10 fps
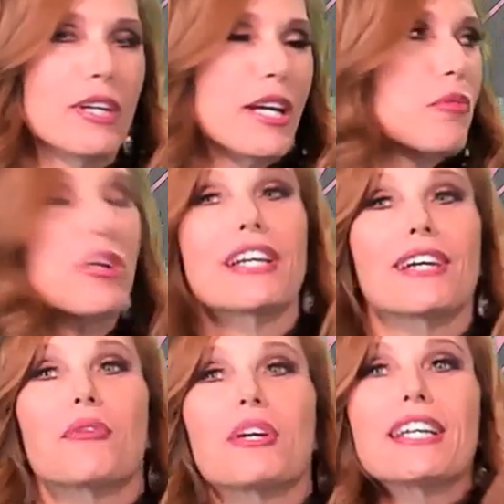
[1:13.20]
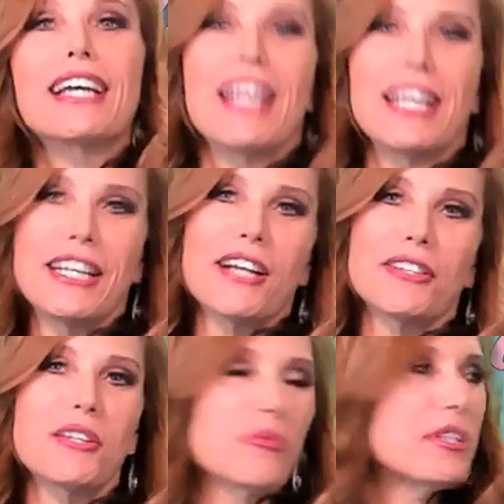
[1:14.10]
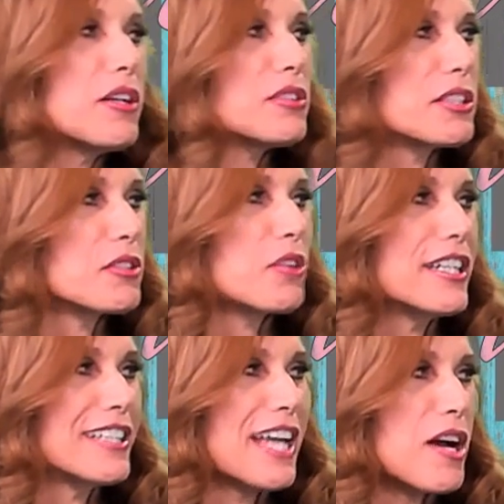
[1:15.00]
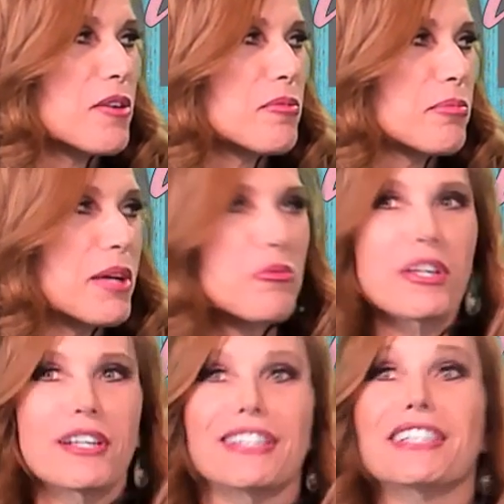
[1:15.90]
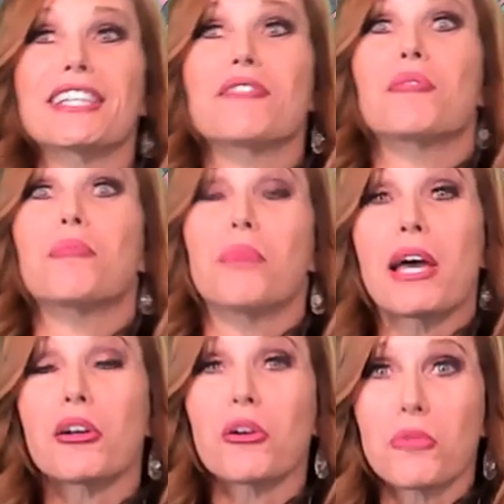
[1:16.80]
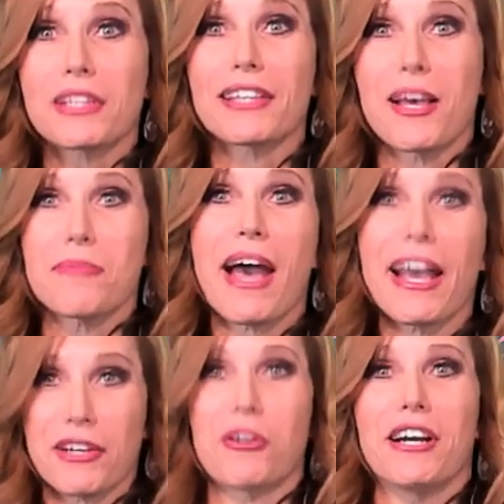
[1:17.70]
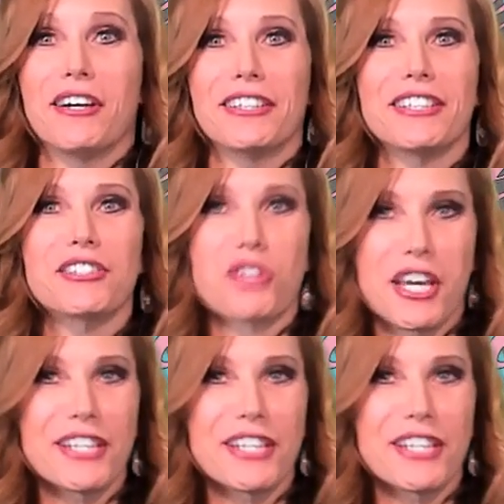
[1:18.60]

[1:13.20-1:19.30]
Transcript: And we're gonna not that we don't look great now, but we're gonna look even better with that background change.